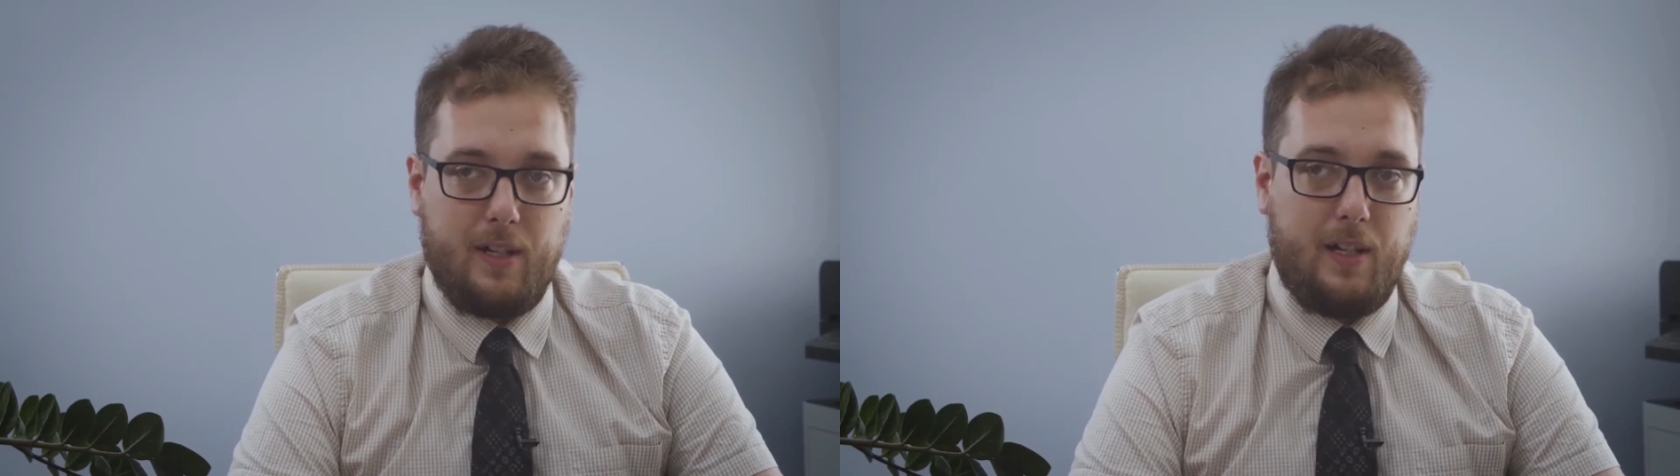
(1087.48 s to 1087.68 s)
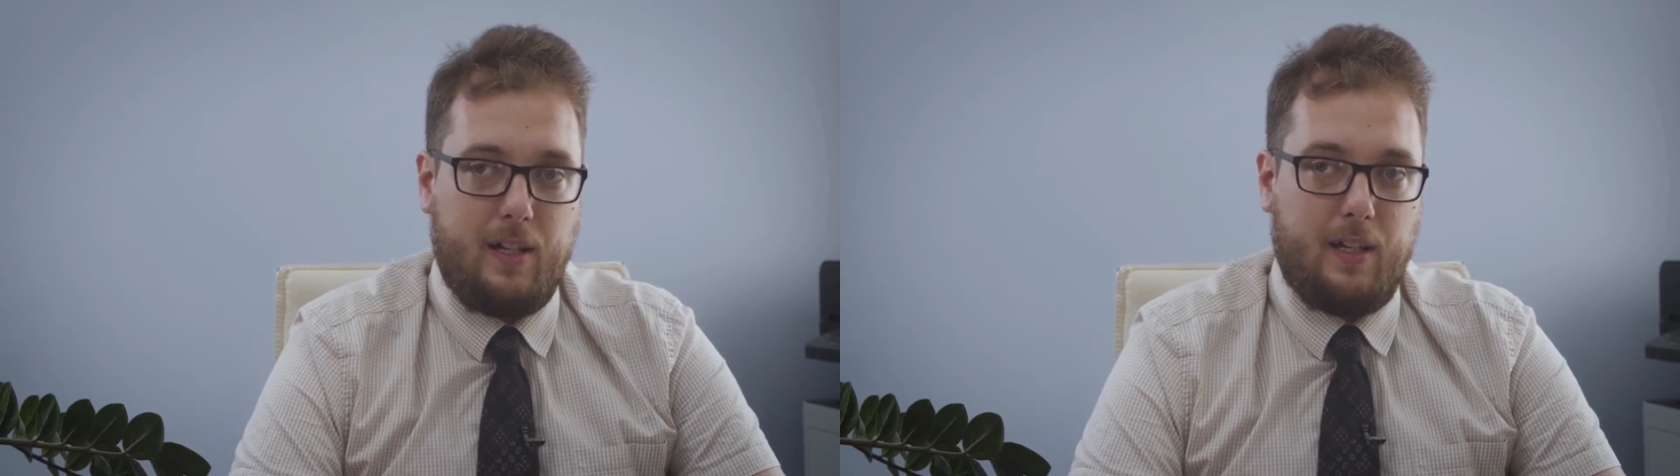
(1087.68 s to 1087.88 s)

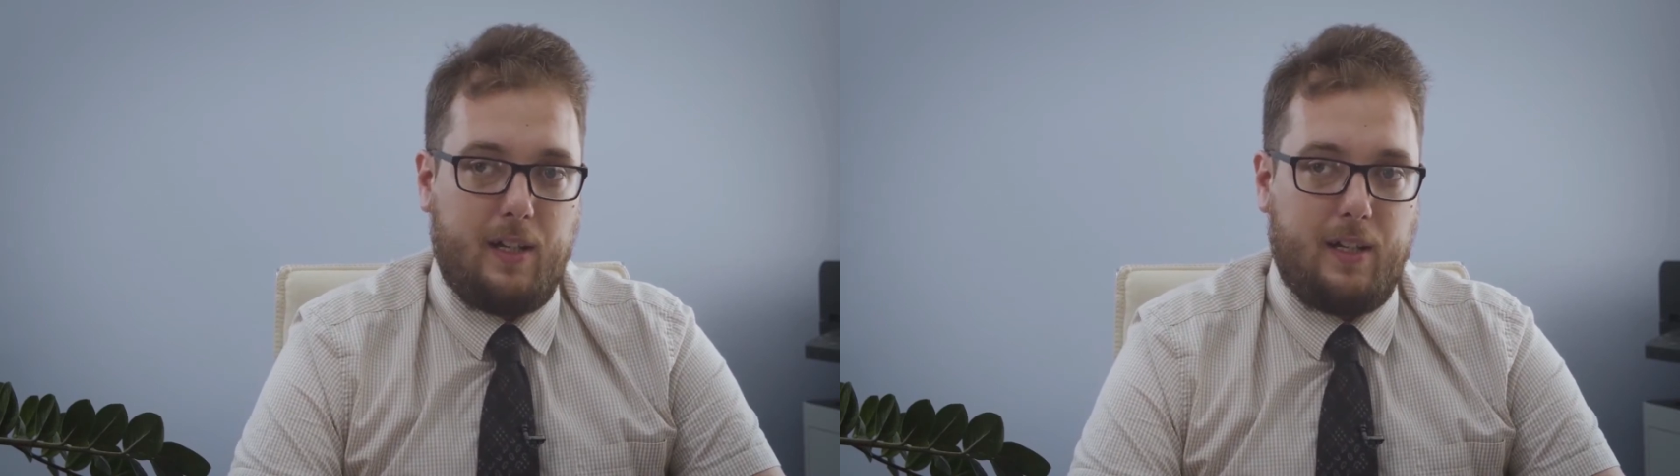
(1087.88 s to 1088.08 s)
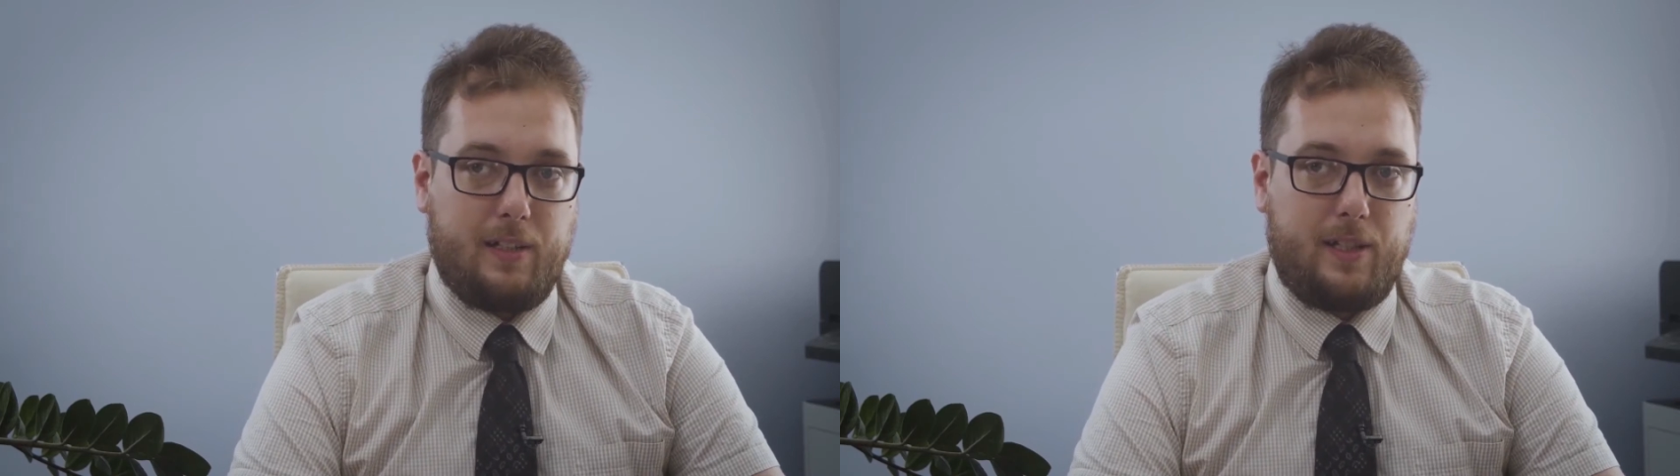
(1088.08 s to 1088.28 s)

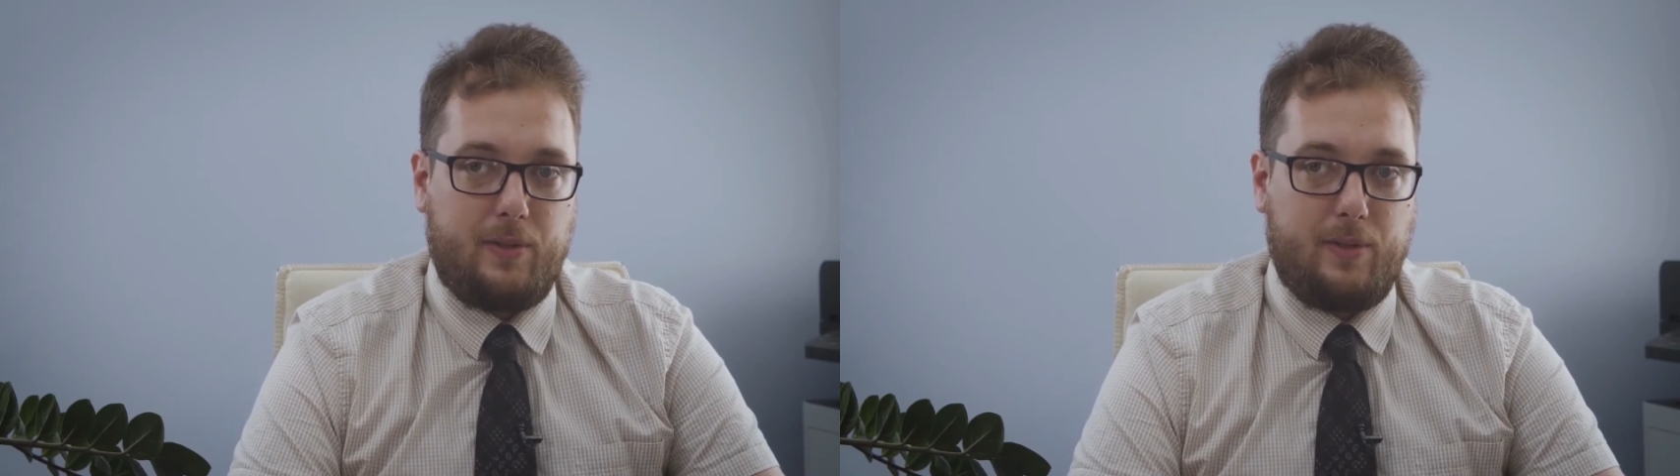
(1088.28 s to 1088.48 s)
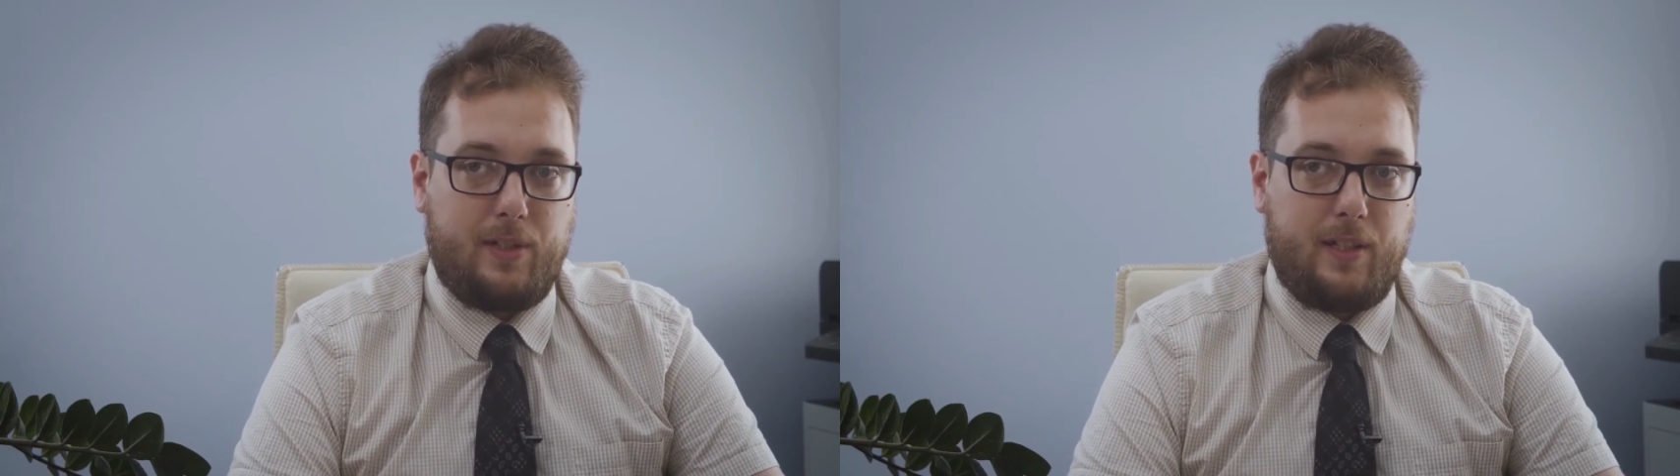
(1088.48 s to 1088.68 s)
bride's
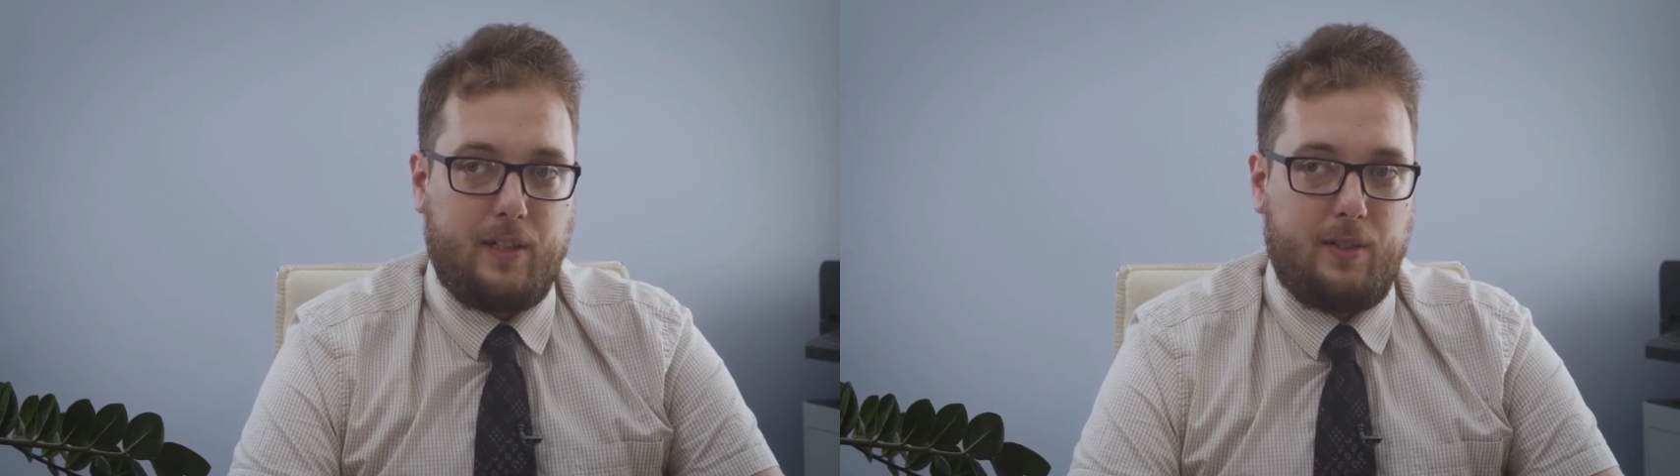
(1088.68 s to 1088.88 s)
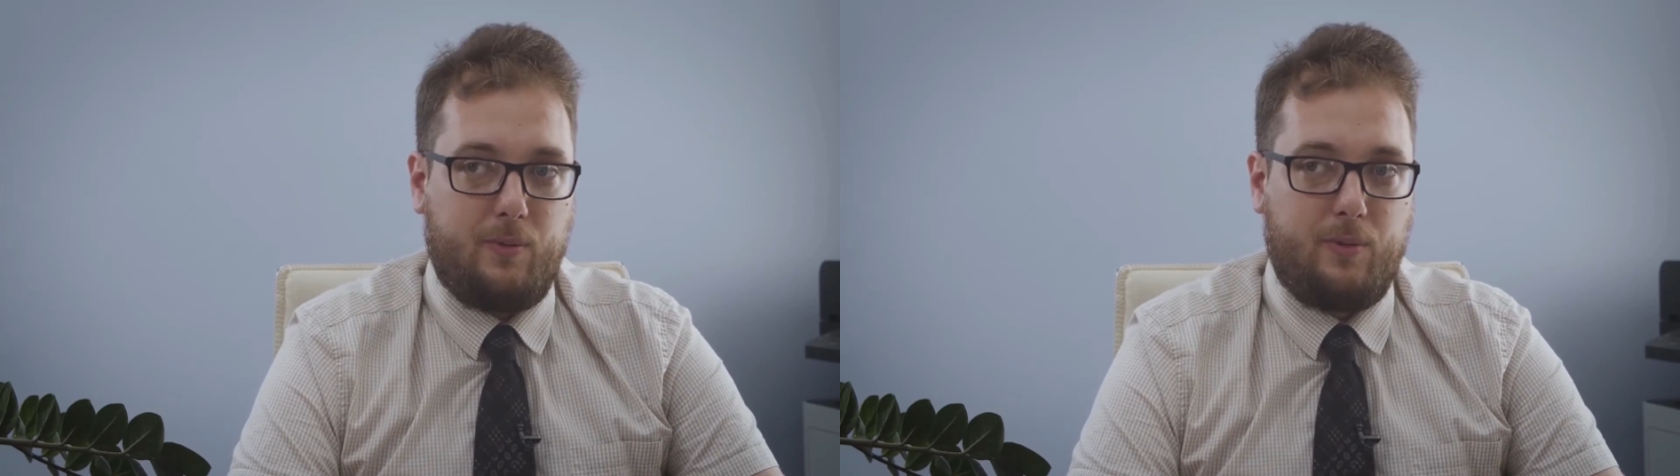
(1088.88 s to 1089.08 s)
family,
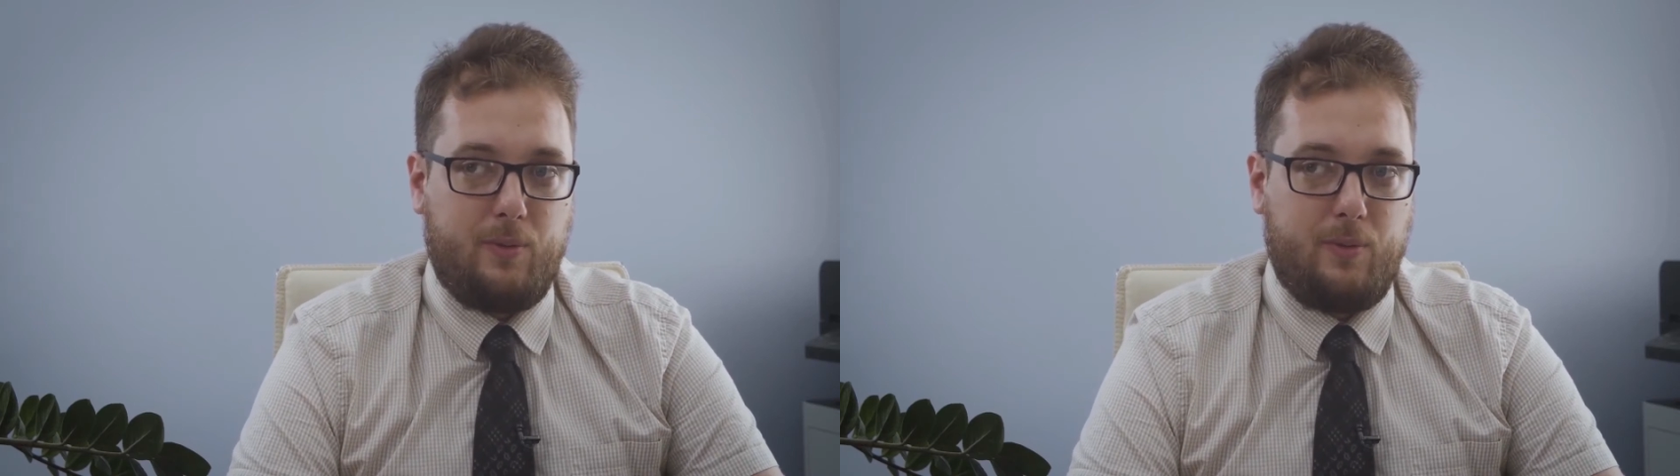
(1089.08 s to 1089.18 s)
whereas